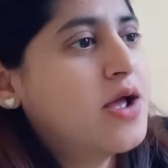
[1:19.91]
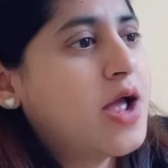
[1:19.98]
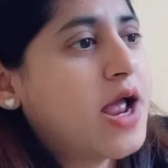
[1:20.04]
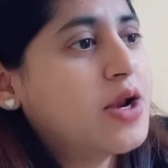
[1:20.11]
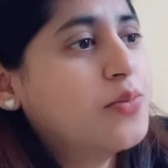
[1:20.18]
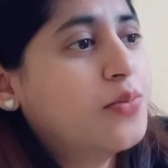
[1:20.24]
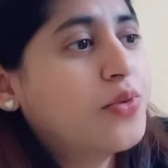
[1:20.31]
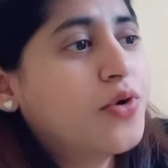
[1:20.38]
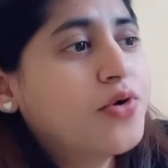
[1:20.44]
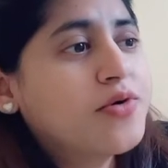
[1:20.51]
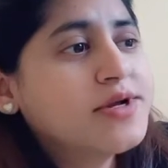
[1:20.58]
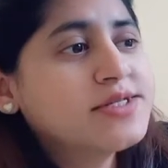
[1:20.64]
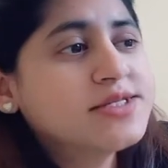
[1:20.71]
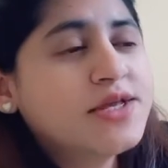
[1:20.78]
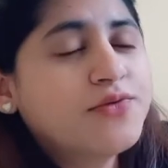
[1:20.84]
and
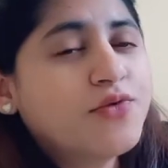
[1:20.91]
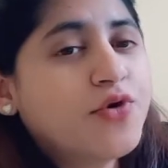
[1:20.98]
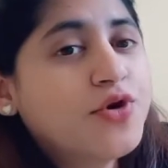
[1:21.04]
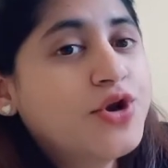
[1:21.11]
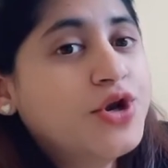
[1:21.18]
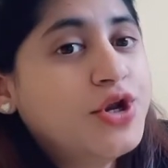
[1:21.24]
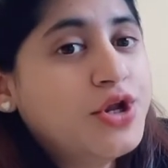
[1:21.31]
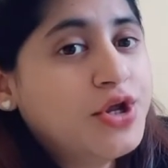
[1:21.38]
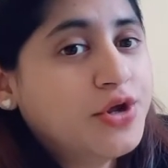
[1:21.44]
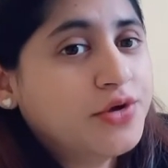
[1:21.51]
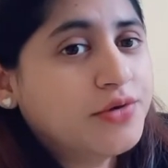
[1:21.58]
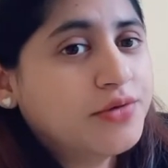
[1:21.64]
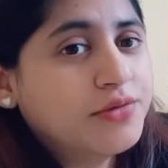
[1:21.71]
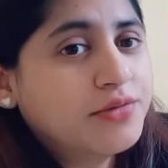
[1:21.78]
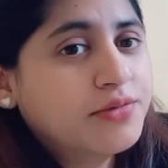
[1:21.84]
progressive or
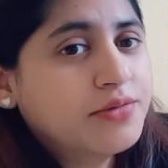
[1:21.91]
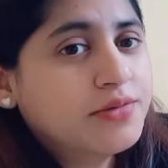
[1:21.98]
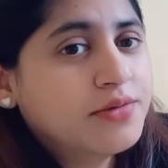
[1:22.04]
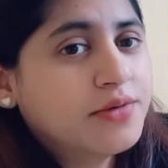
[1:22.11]
new